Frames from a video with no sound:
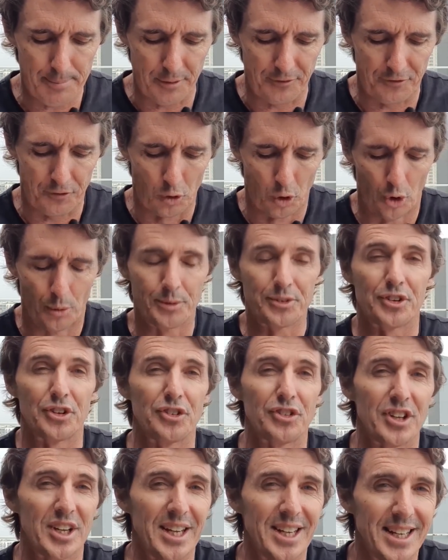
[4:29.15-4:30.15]

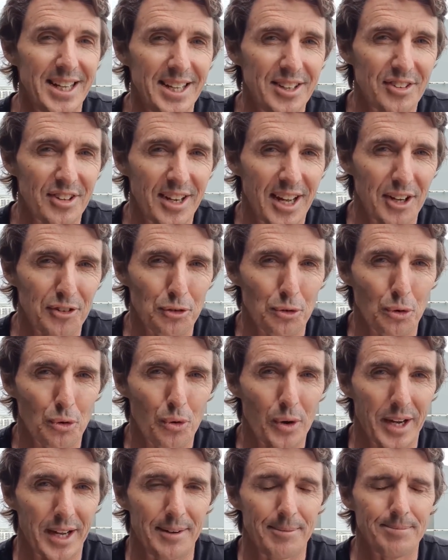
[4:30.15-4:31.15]
performances in international
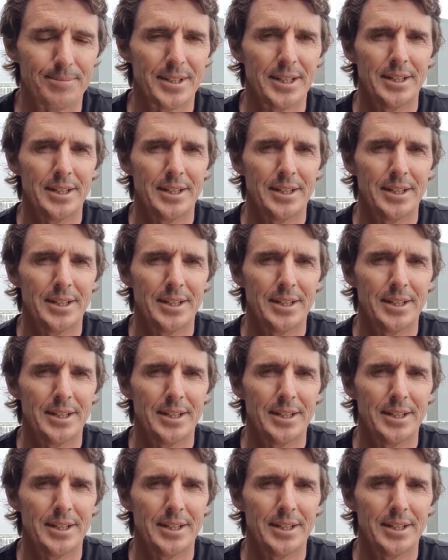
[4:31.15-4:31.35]
cricket?